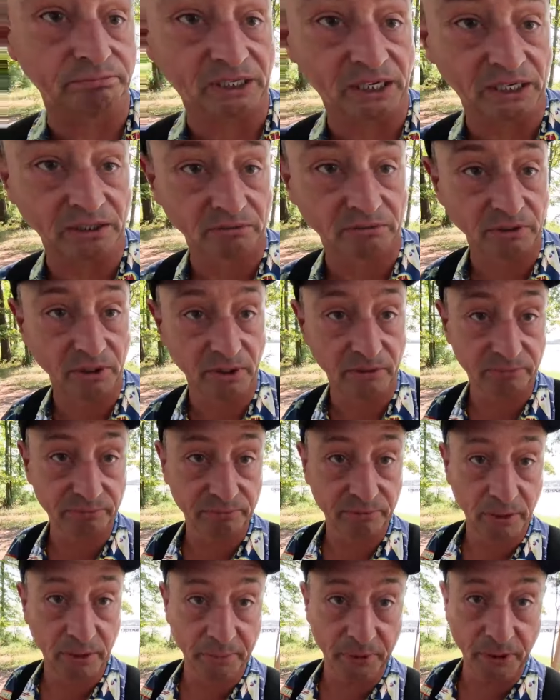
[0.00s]
kind of rough
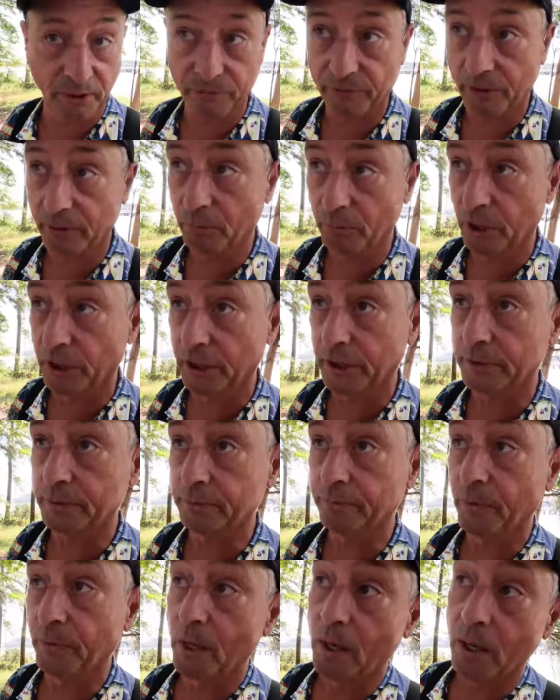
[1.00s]
coming off that bridge.
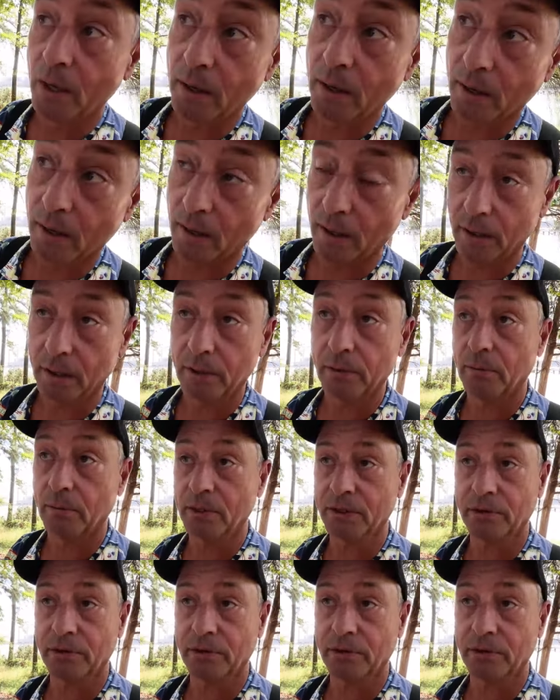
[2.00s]
All right, let,